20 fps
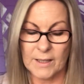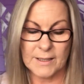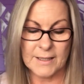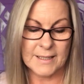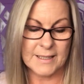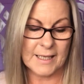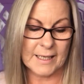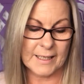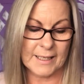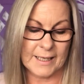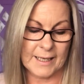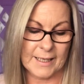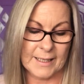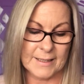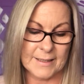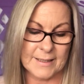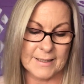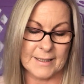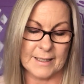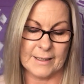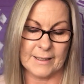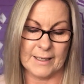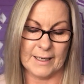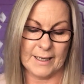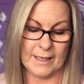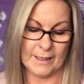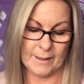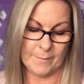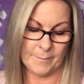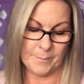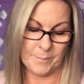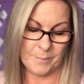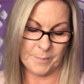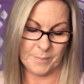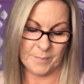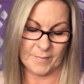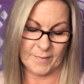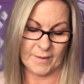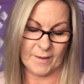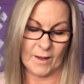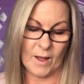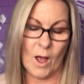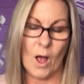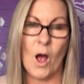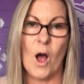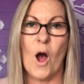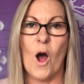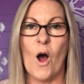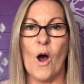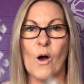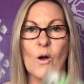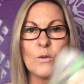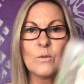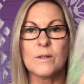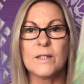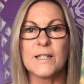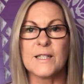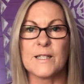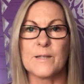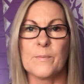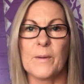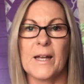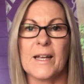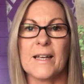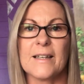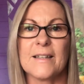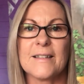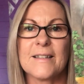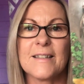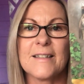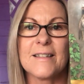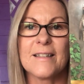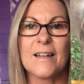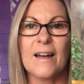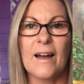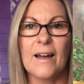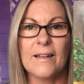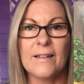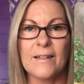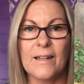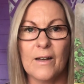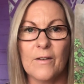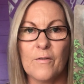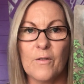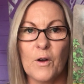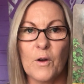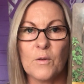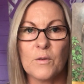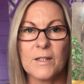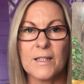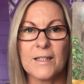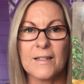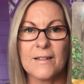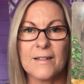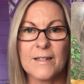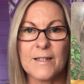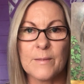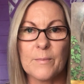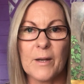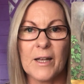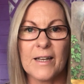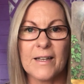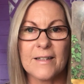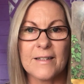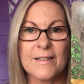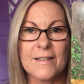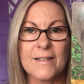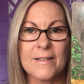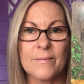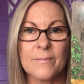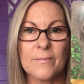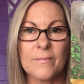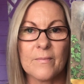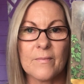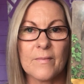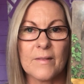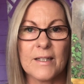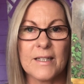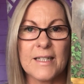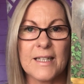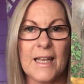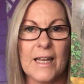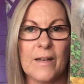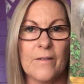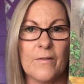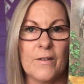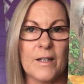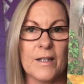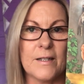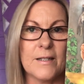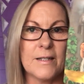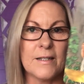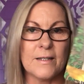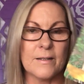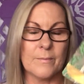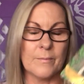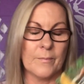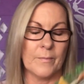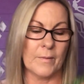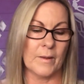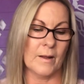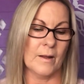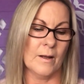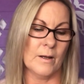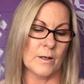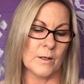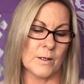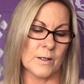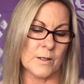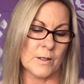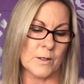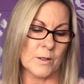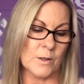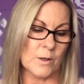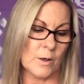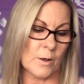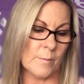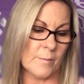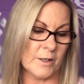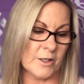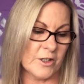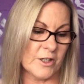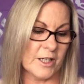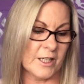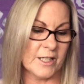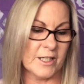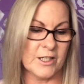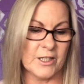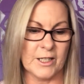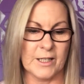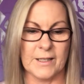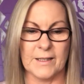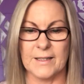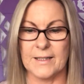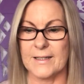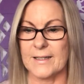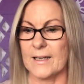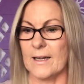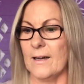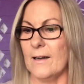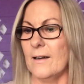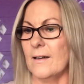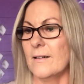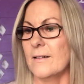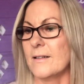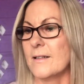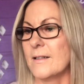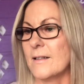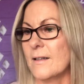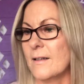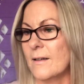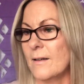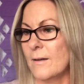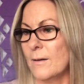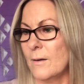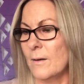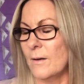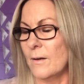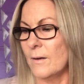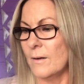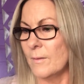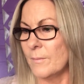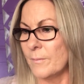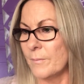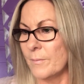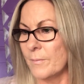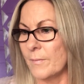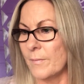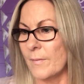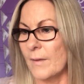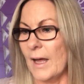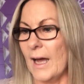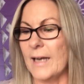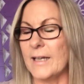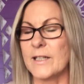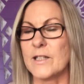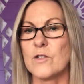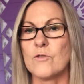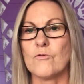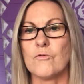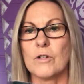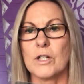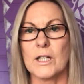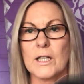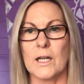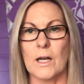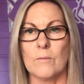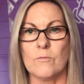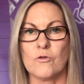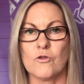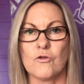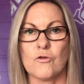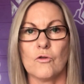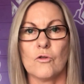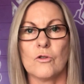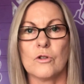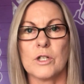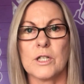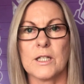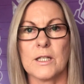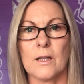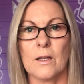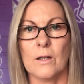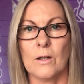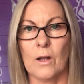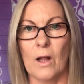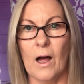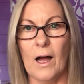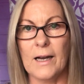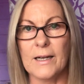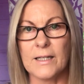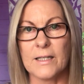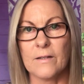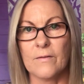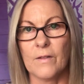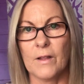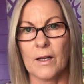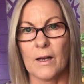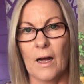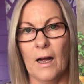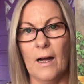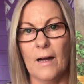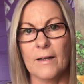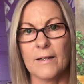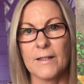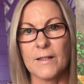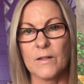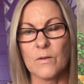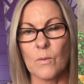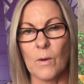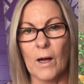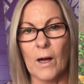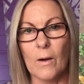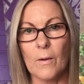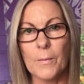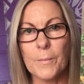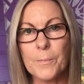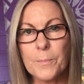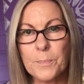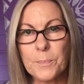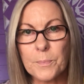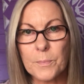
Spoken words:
Saturday and Sunday, hold the space. I love holding the space. David, so much energy in this card. And it's really, I'm drawn to the light of the card as well.